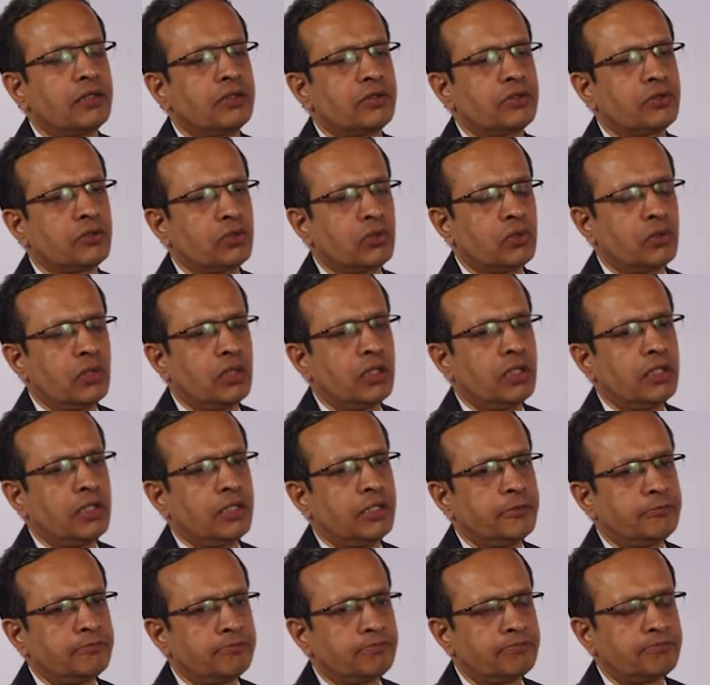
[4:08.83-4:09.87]
So,
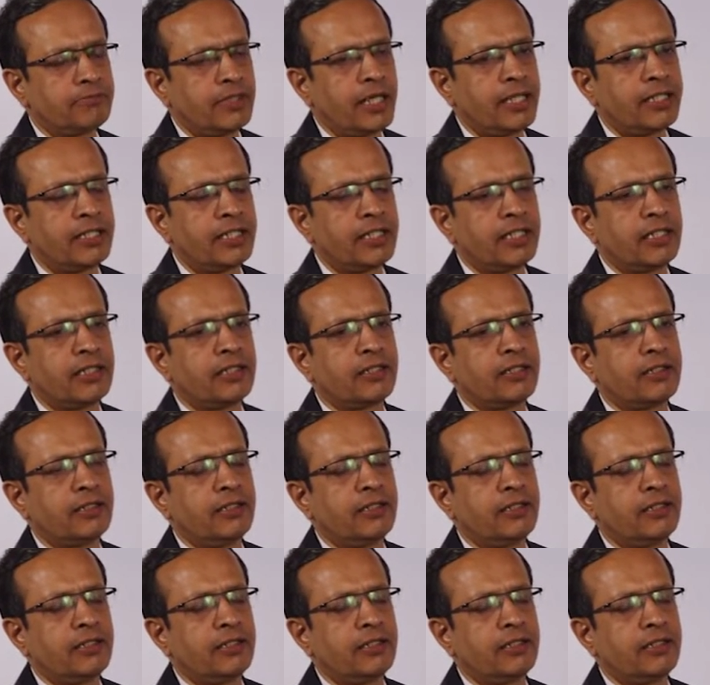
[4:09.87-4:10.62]
um, I think